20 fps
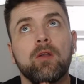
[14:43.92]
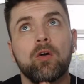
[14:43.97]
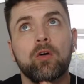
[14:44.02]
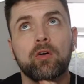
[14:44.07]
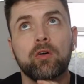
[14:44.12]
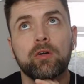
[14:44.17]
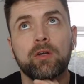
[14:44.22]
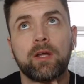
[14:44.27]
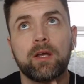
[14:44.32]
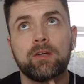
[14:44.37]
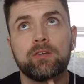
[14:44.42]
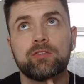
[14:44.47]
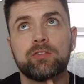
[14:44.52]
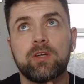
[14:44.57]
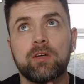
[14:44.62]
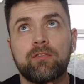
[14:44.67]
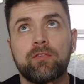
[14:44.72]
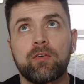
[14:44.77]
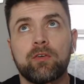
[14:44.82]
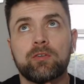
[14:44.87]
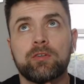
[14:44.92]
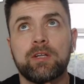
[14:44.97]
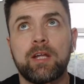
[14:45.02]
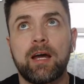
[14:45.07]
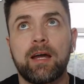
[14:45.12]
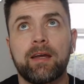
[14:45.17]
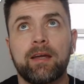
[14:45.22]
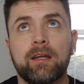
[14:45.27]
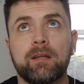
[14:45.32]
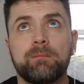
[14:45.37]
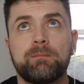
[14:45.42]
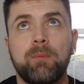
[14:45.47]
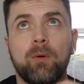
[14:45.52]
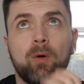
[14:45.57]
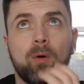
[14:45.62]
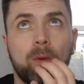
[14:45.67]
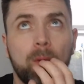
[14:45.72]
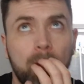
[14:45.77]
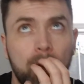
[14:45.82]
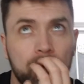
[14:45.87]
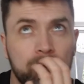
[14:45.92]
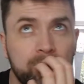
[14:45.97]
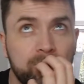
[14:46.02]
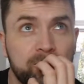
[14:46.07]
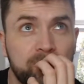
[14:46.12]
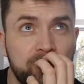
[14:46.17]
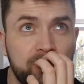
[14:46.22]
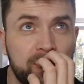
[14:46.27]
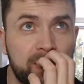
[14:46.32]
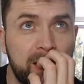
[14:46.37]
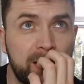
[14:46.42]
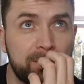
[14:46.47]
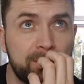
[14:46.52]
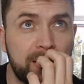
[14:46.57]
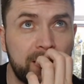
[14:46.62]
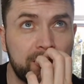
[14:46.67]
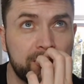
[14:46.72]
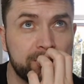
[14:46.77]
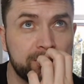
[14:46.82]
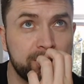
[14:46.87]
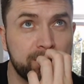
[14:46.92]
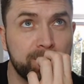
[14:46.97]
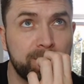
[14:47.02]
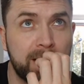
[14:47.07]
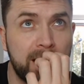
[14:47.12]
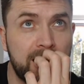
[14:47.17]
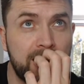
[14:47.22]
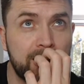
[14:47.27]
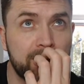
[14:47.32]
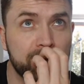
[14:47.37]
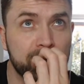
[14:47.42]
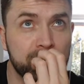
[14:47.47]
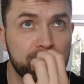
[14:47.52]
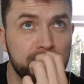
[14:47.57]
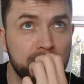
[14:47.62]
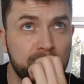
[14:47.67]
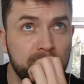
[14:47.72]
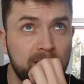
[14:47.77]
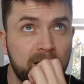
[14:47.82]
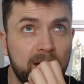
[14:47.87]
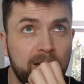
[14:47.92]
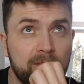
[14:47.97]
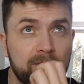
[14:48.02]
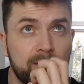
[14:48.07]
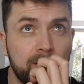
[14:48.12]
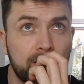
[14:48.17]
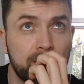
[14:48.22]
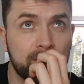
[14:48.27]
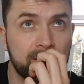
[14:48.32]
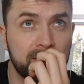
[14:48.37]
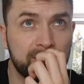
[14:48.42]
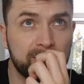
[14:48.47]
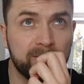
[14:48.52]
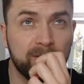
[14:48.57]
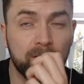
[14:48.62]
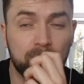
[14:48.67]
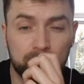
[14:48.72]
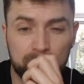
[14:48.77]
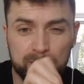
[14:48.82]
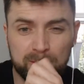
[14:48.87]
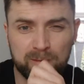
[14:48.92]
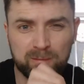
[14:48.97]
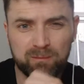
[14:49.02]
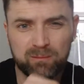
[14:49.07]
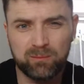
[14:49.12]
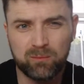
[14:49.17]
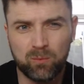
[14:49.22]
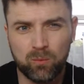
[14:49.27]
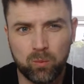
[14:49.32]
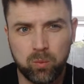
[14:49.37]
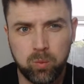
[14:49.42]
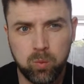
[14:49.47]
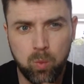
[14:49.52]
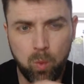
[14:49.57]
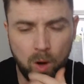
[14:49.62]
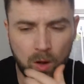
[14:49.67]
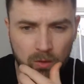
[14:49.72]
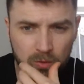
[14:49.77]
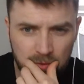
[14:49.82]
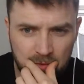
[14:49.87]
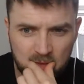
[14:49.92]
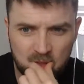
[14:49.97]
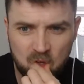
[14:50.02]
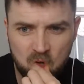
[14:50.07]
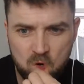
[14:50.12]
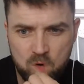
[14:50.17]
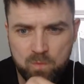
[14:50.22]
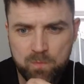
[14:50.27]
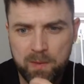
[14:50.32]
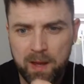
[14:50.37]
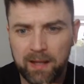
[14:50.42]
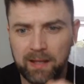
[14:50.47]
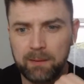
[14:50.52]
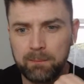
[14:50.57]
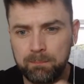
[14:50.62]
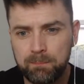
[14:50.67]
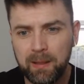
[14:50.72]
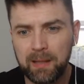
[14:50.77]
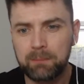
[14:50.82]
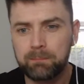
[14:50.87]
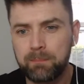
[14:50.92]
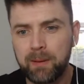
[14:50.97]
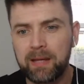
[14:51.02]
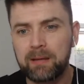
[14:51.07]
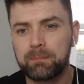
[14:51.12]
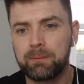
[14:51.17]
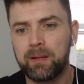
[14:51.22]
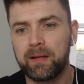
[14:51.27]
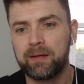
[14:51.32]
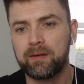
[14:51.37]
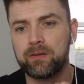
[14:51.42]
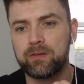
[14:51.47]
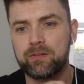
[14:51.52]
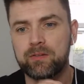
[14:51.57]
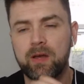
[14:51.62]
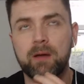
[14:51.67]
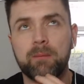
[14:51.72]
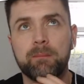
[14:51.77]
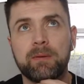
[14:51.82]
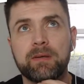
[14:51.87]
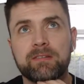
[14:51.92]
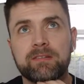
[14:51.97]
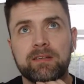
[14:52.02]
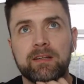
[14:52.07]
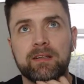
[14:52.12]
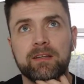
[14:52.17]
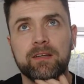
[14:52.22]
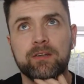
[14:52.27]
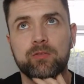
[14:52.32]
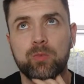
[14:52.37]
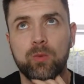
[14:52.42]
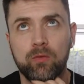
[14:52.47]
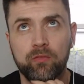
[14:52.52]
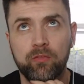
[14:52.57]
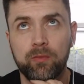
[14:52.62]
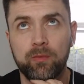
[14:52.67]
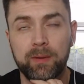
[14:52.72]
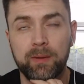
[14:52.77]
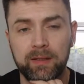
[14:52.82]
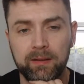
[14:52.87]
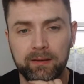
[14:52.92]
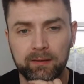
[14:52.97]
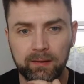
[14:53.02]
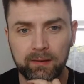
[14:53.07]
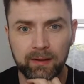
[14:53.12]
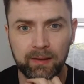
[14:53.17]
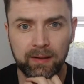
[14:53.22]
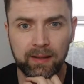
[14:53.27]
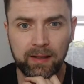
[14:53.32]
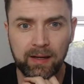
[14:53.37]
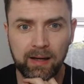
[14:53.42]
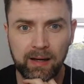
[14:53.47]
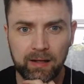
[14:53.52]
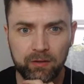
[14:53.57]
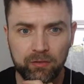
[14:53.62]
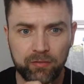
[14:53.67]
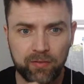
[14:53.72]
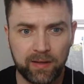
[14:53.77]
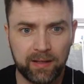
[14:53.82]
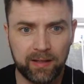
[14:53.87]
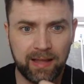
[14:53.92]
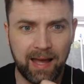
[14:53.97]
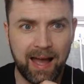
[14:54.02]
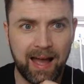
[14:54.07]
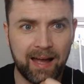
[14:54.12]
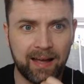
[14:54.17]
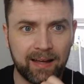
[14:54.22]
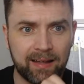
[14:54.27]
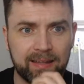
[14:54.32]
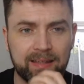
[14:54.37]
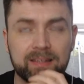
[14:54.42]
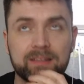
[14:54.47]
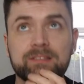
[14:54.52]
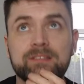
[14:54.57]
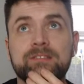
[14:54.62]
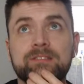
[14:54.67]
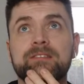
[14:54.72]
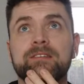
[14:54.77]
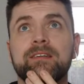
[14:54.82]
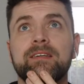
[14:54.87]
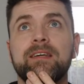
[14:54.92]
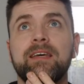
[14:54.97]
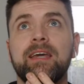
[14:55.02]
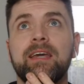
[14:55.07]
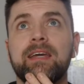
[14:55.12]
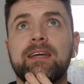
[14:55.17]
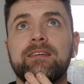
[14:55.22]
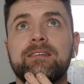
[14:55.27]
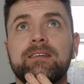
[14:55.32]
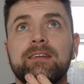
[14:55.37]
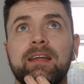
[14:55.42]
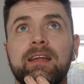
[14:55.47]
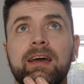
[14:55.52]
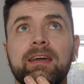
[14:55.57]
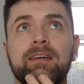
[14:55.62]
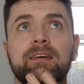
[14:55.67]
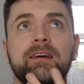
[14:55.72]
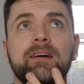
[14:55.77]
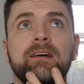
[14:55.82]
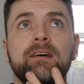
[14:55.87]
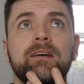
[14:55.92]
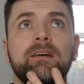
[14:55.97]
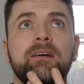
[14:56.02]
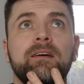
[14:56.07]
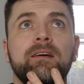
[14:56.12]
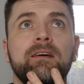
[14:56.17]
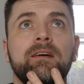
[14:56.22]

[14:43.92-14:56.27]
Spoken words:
Look good against Sheffield United, but I just feel like Madison, Barnes, Pereira, they've got one too many big players that are missing in this one for me. And I think that is key today.